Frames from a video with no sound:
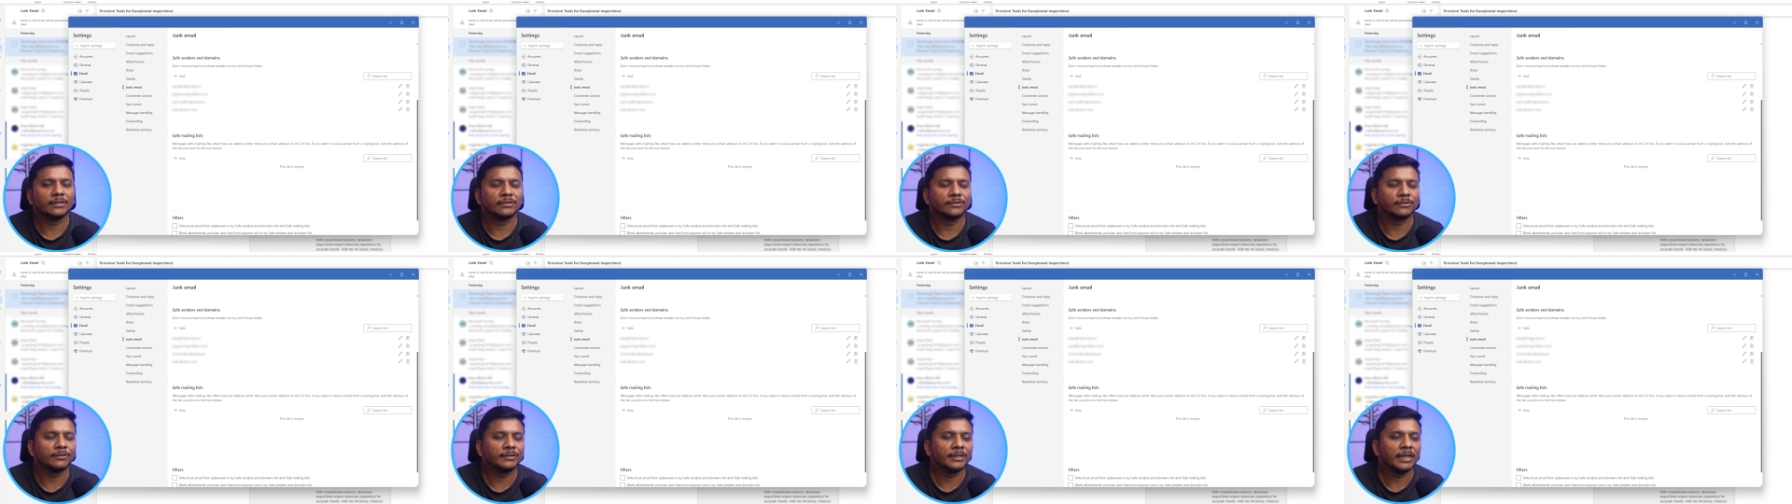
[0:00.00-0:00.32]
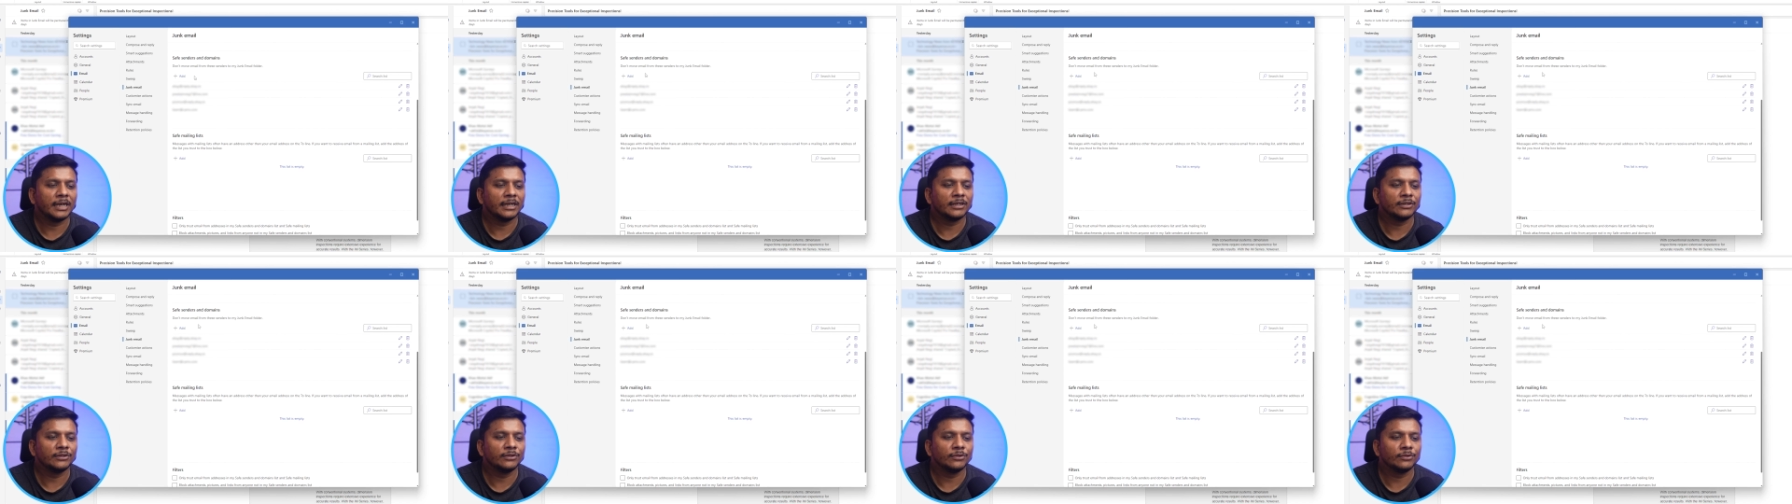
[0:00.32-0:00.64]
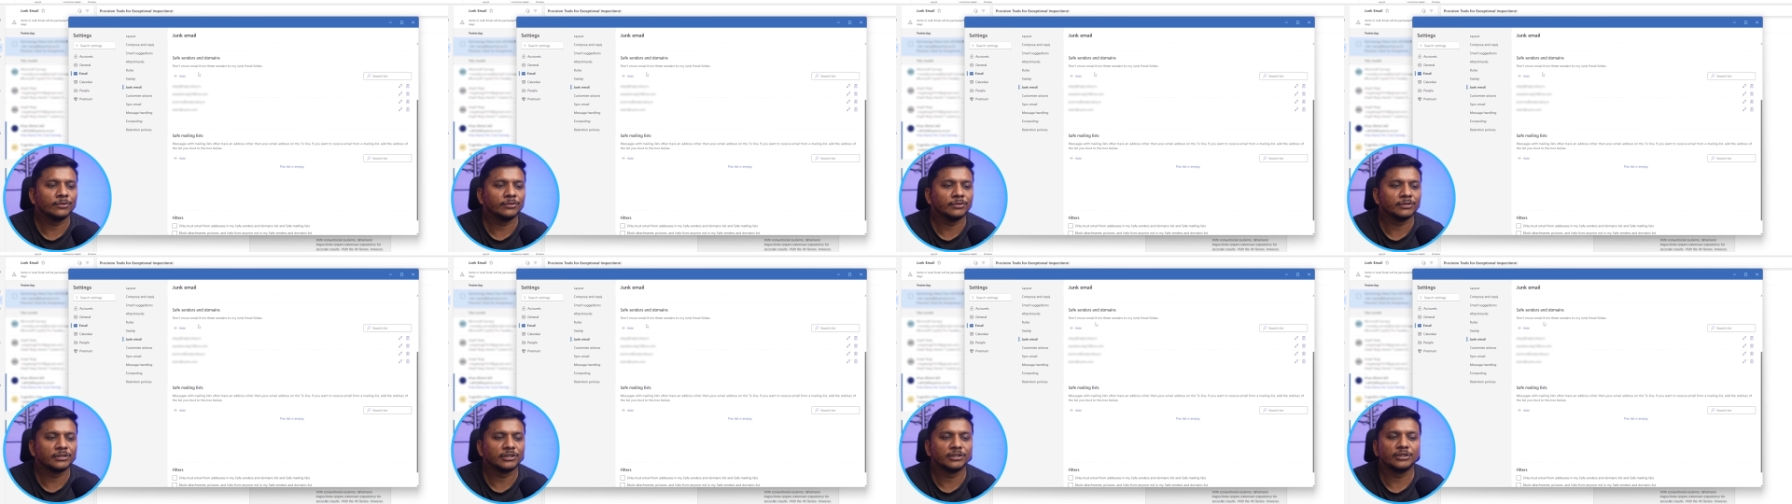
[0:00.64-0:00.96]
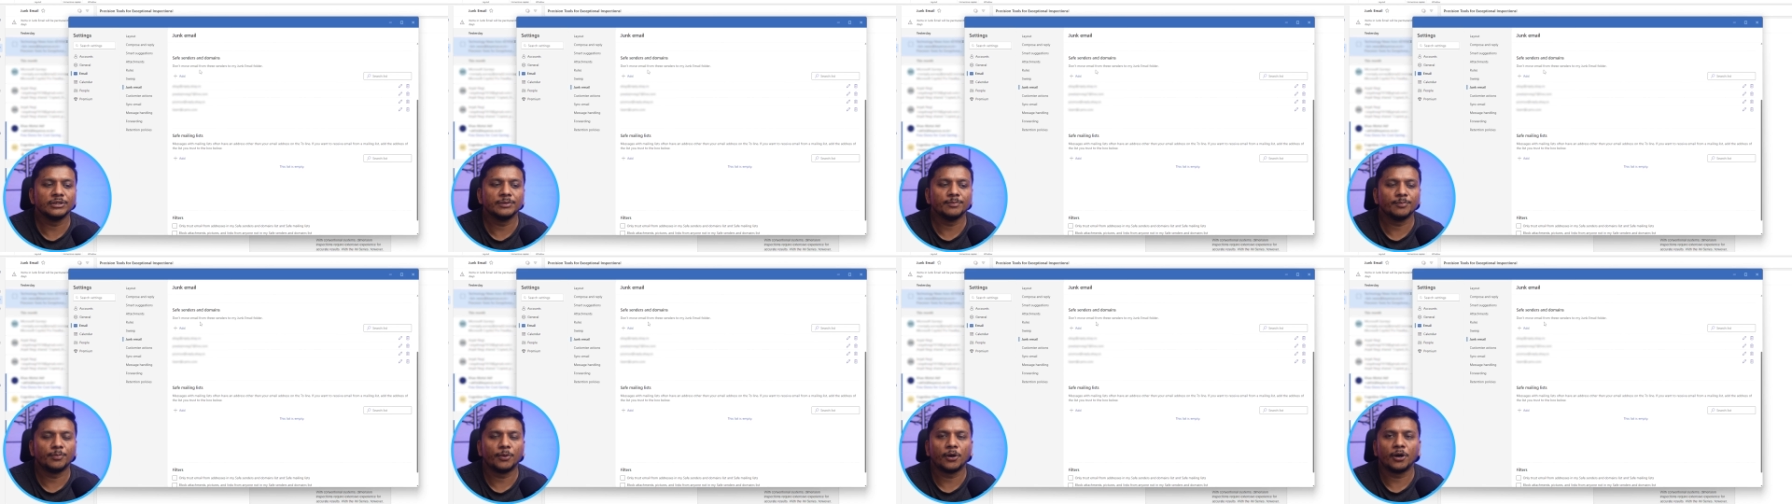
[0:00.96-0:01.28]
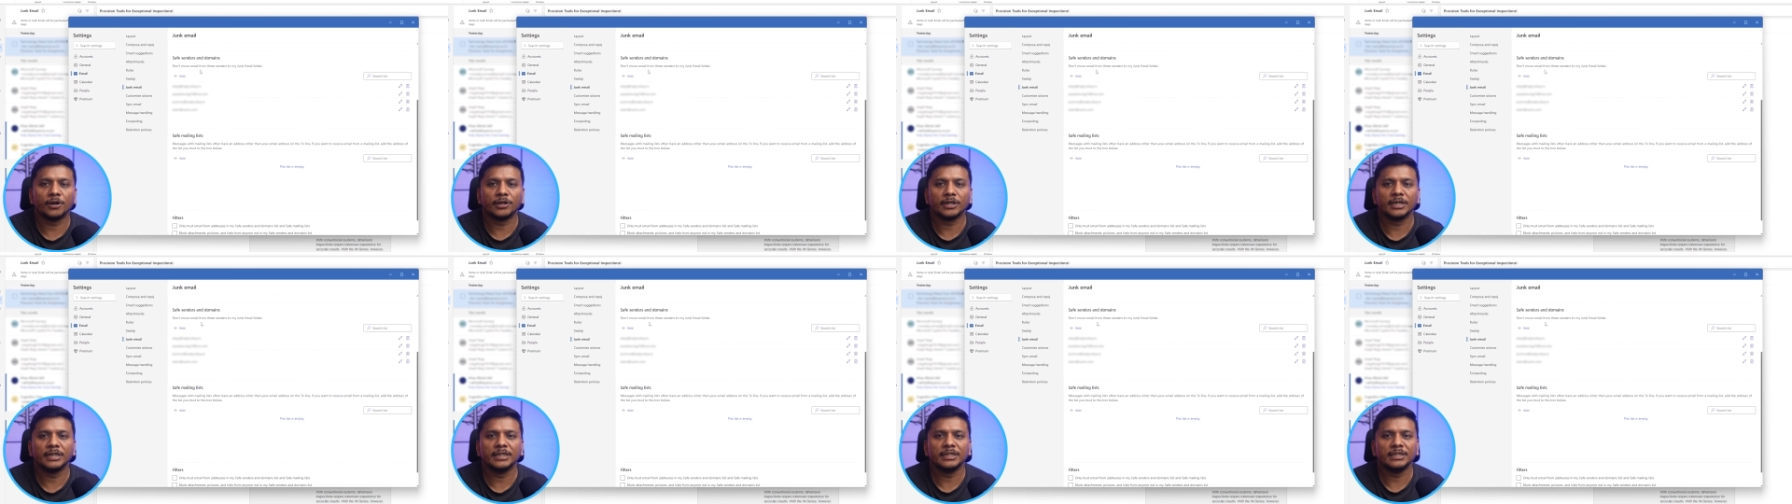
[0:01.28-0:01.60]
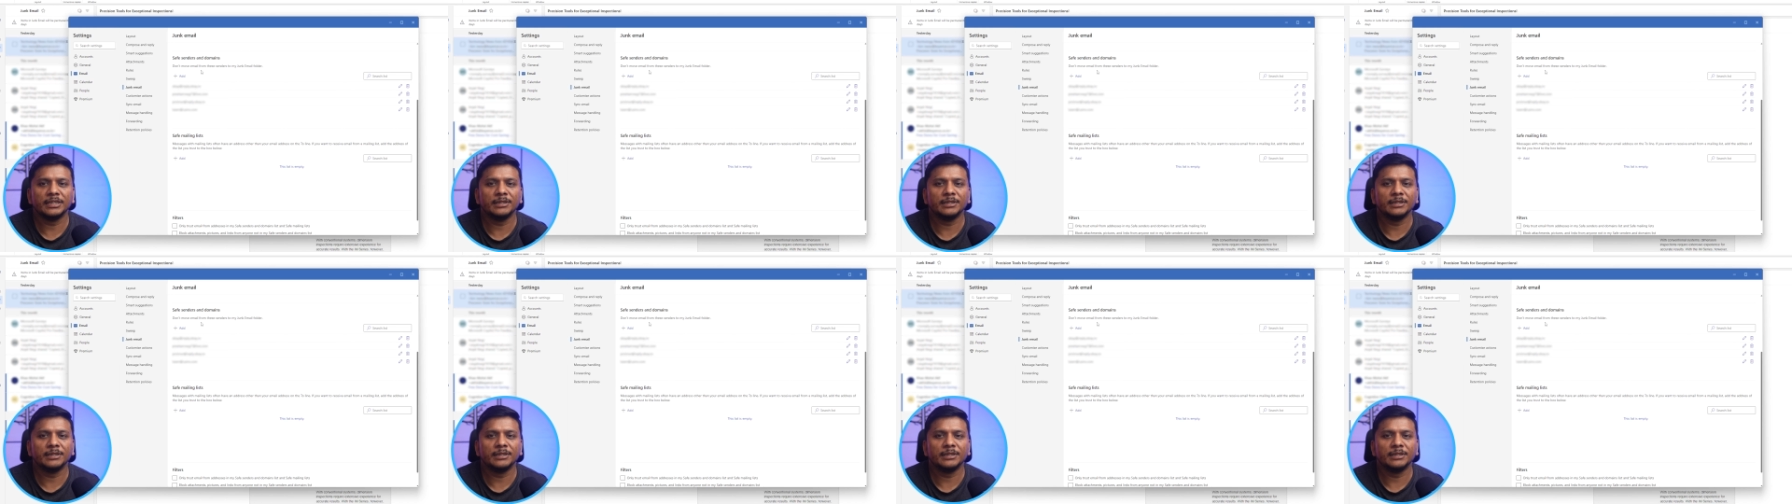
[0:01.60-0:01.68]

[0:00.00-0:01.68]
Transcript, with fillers: so that those important